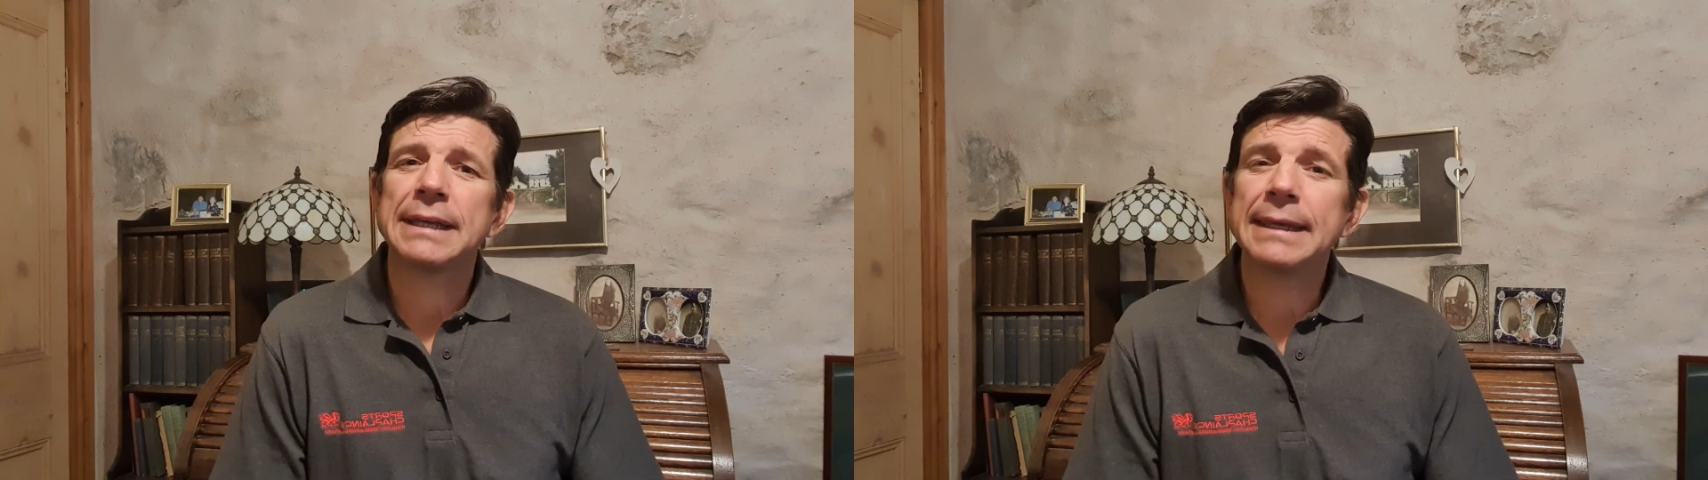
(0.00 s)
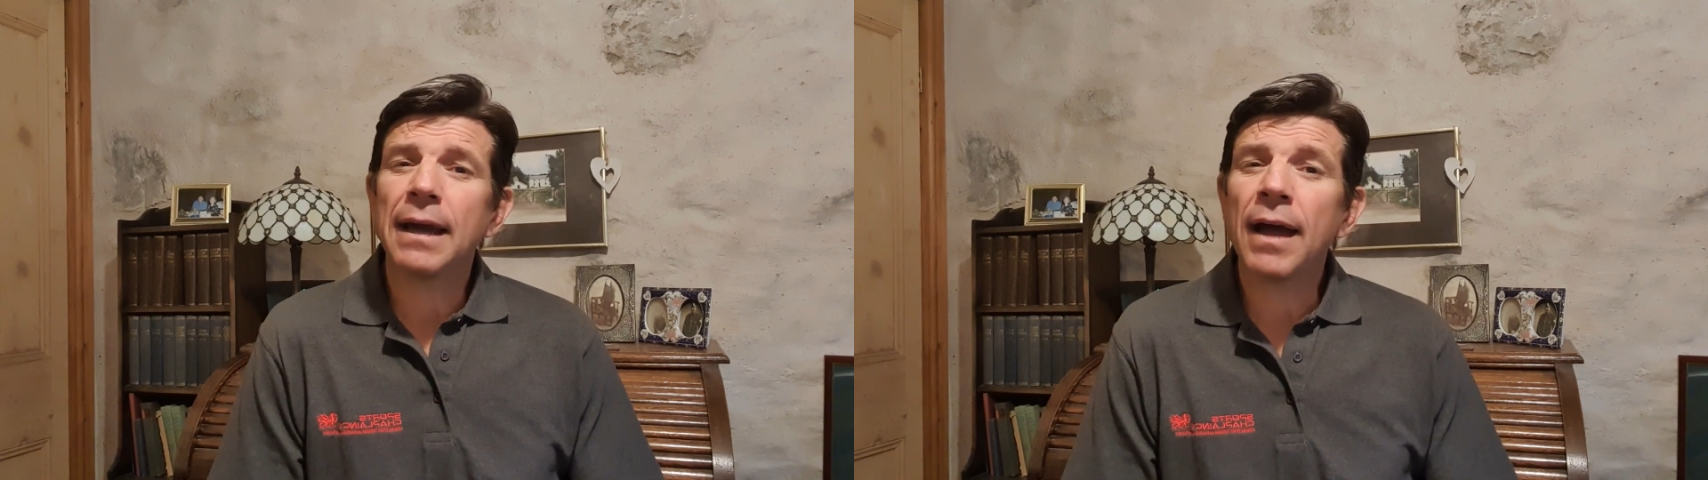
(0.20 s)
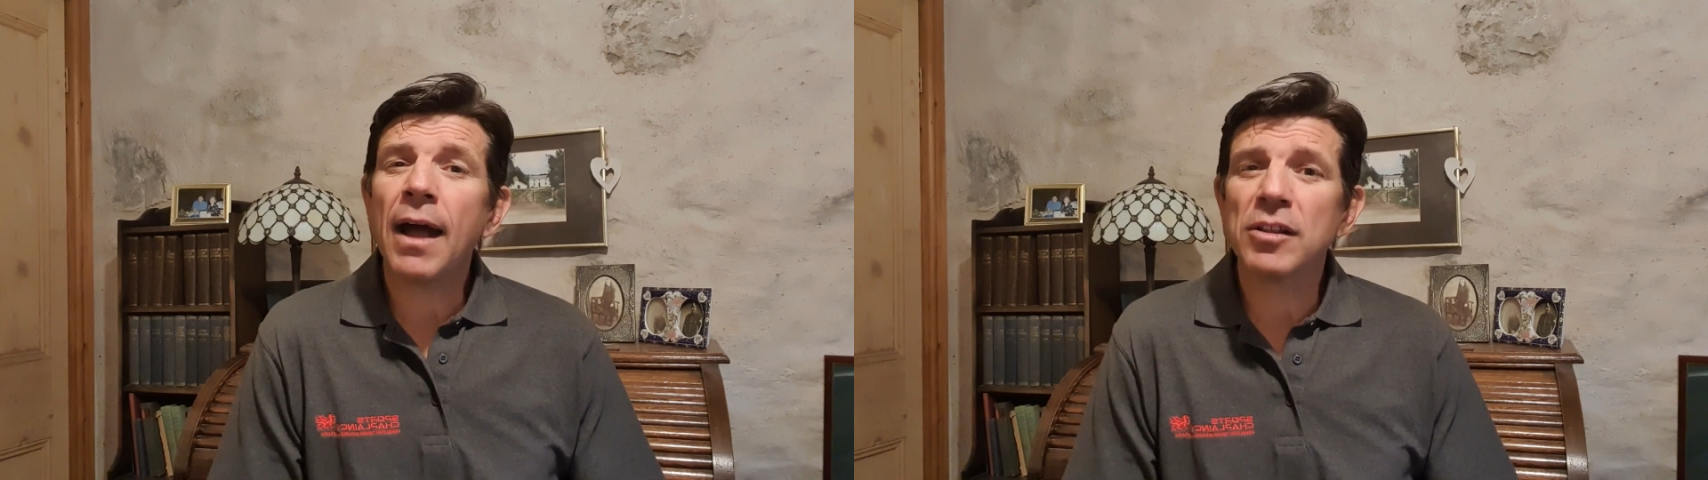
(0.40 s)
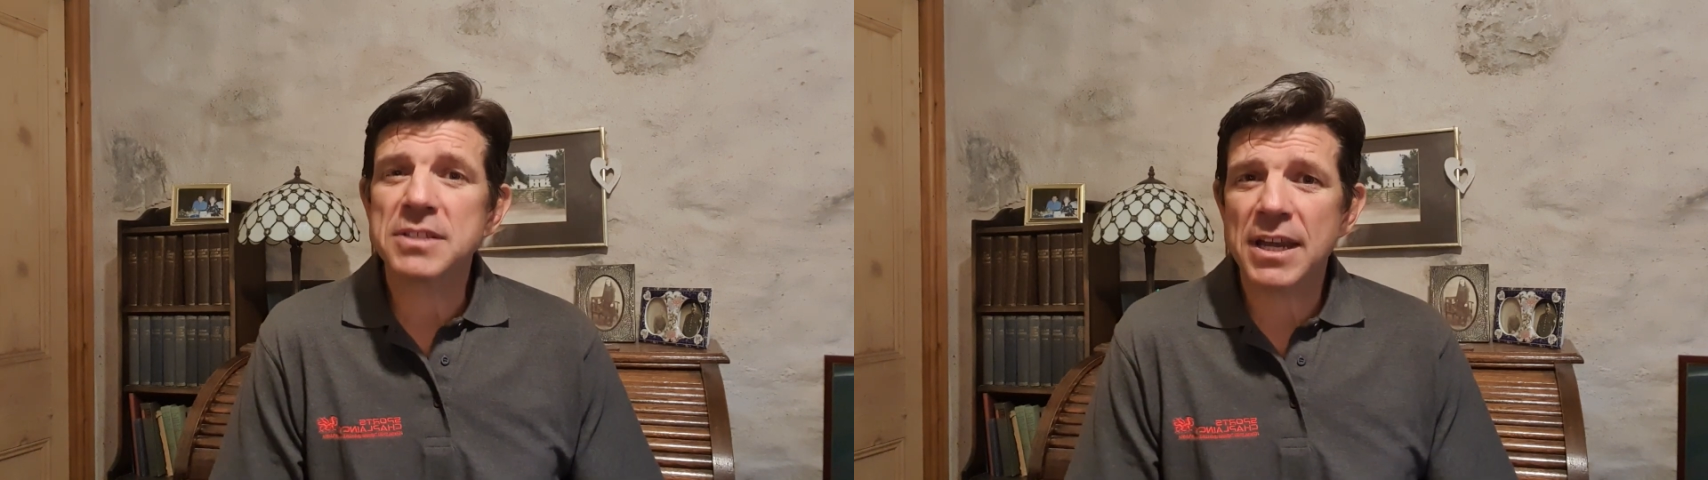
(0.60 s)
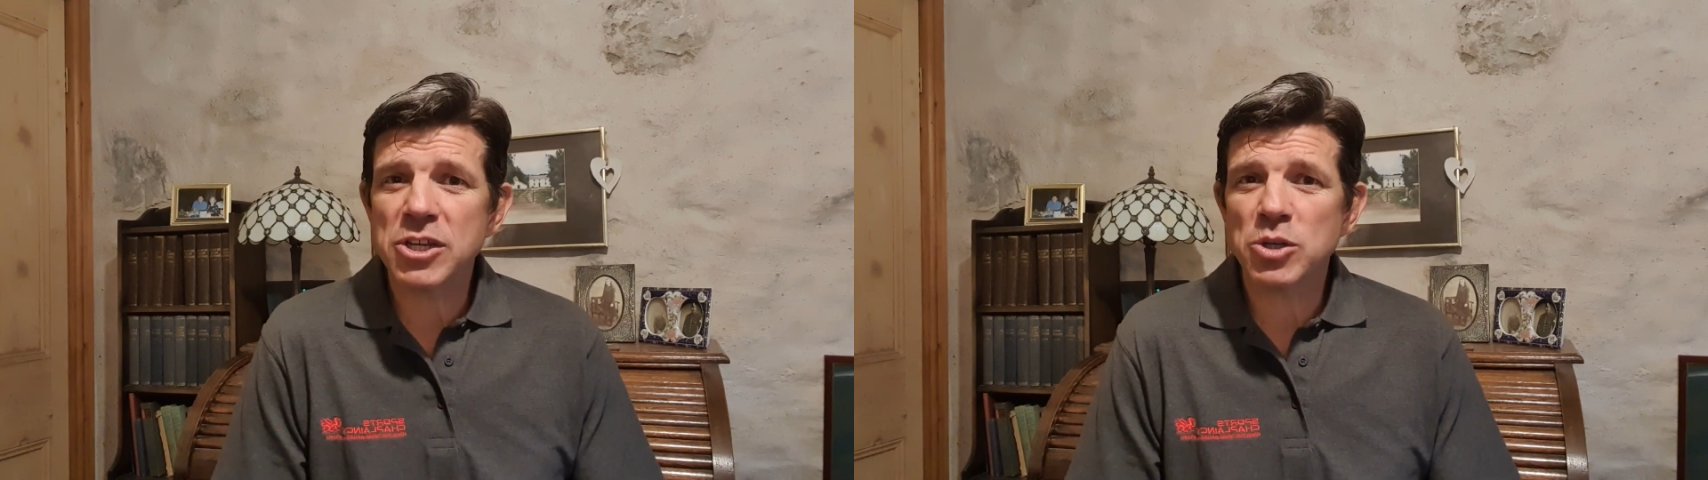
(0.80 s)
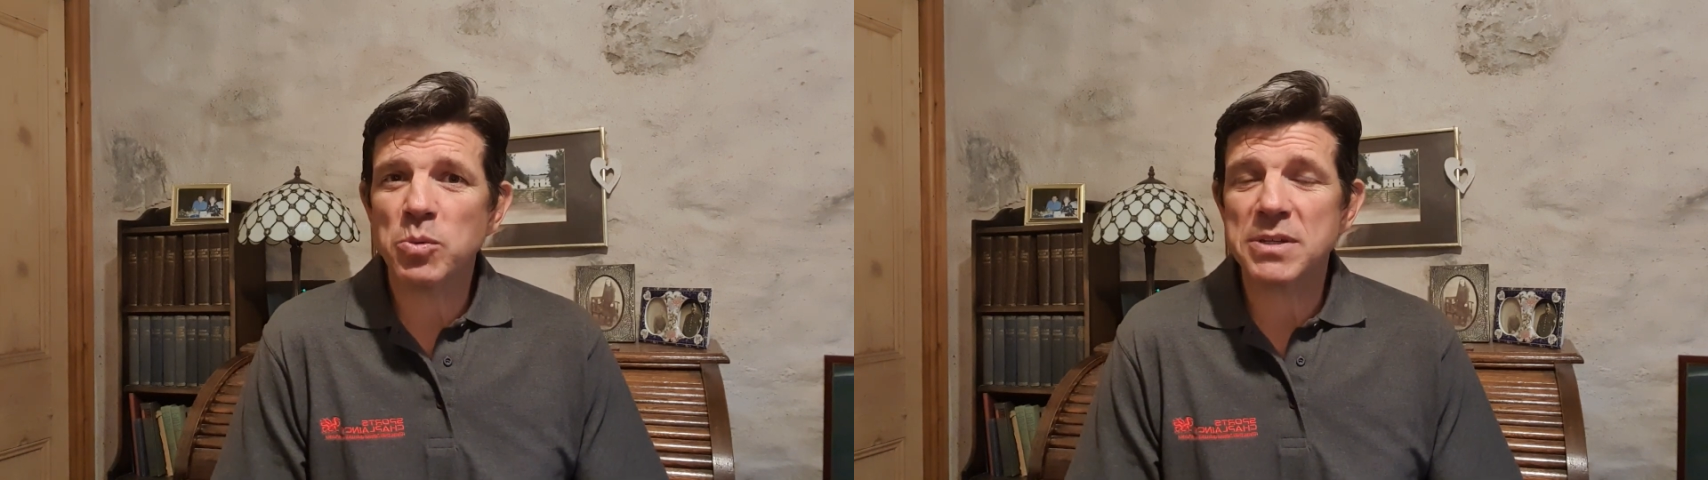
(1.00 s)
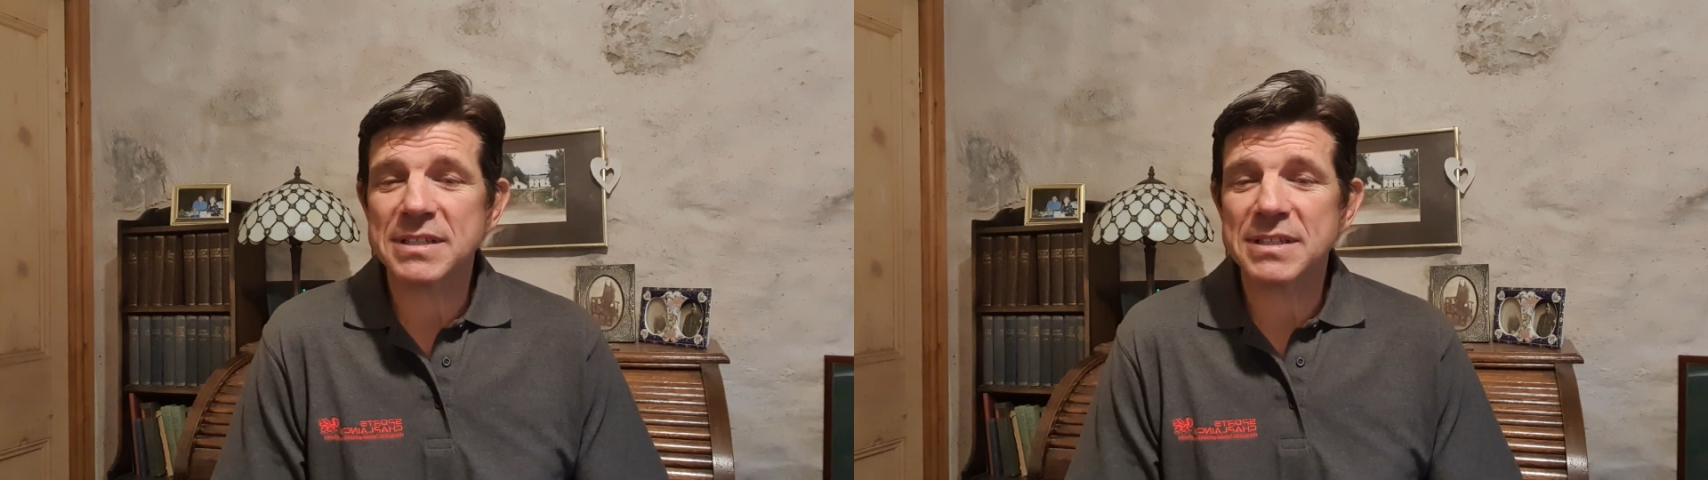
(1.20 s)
young Hell's Angel was